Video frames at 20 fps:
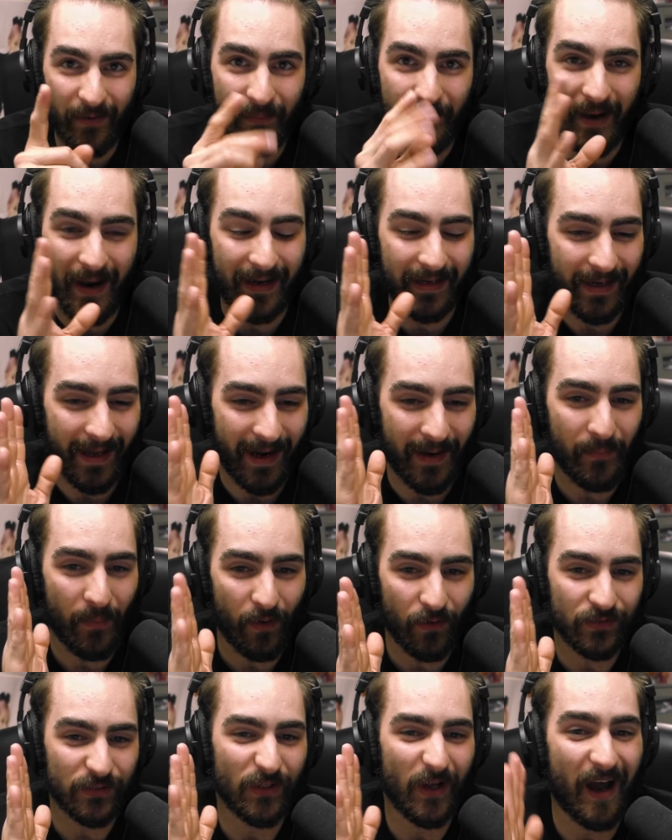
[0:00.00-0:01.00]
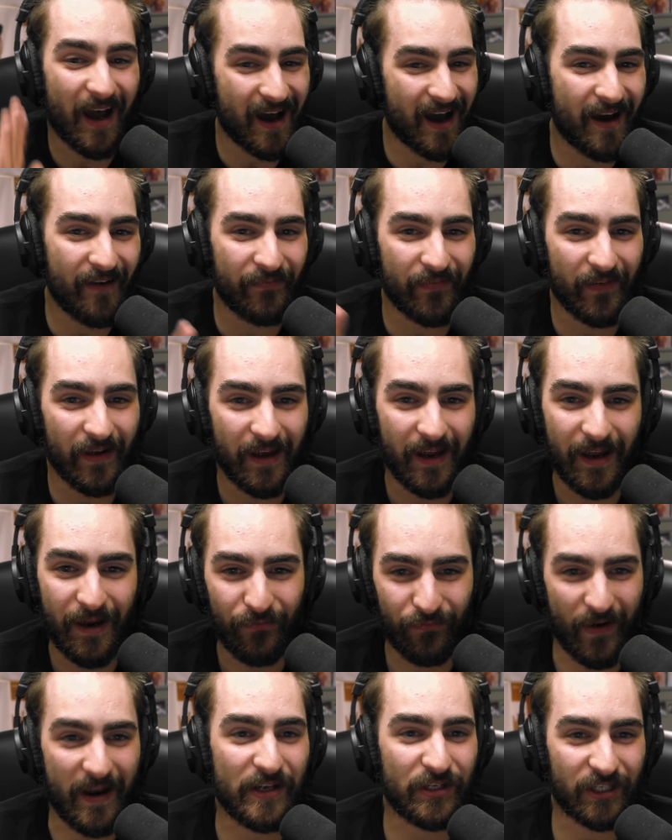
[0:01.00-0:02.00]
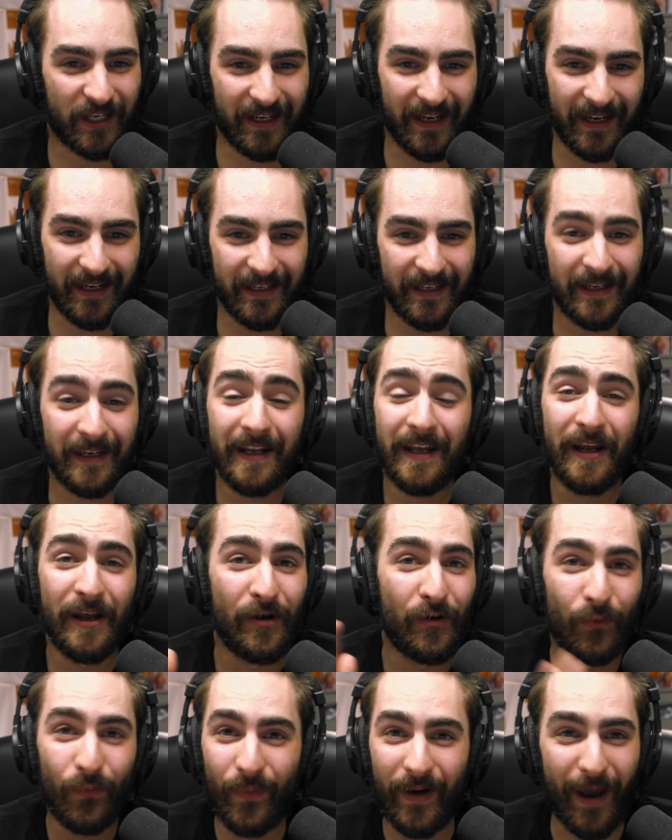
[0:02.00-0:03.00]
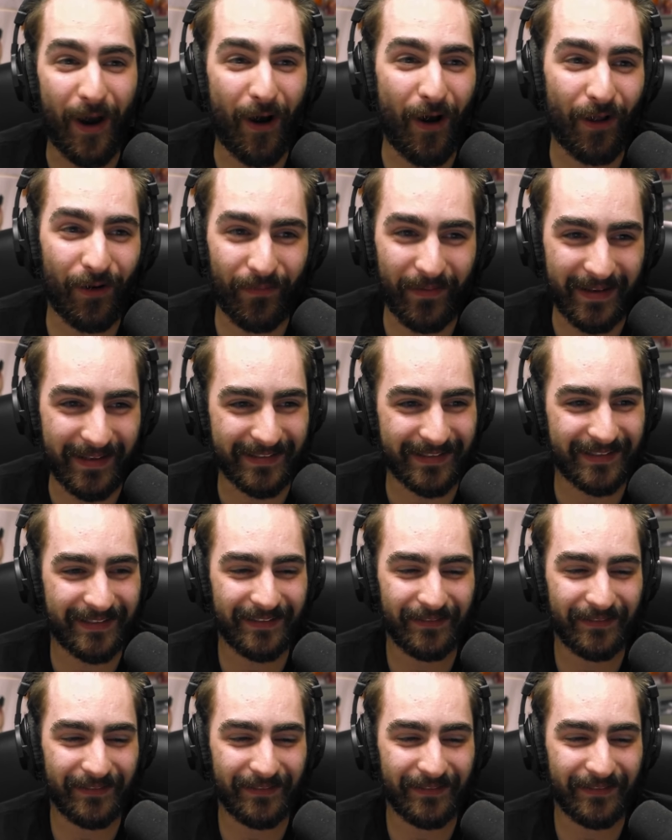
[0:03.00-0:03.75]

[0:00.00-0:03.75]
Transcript: in mind, I'm also half French-Canadian. We always,